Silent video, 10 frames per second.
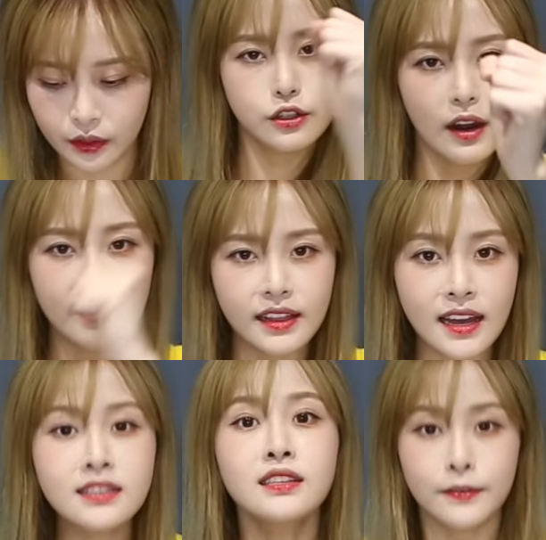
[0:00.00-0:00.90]
Strength
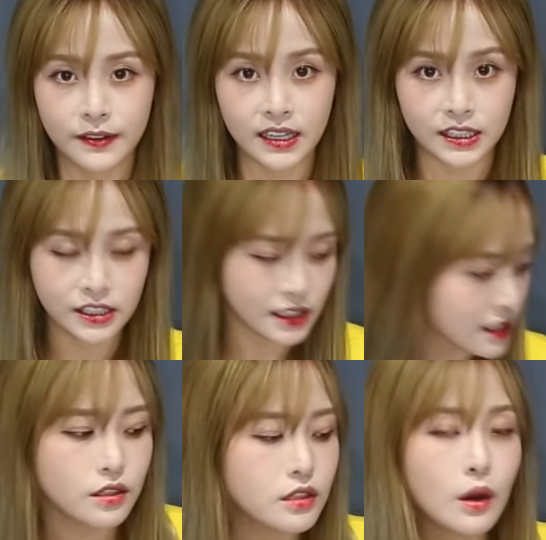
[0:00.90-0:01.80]
test finished.
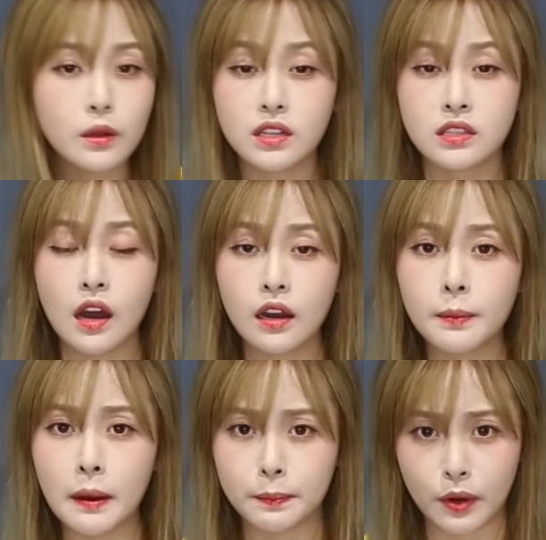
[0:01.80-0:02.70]
So let's talk
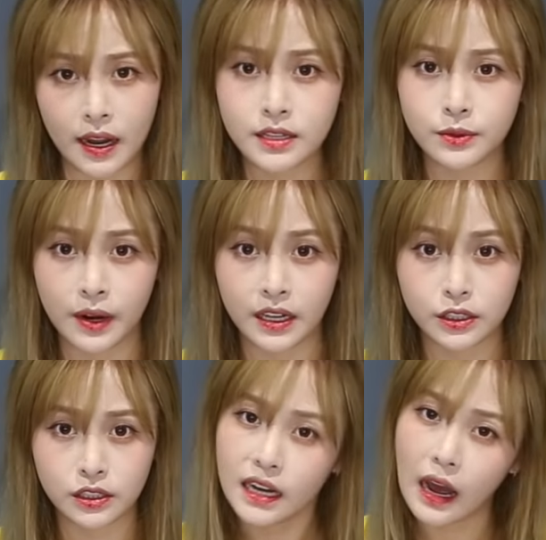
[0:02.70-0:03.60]
about price range.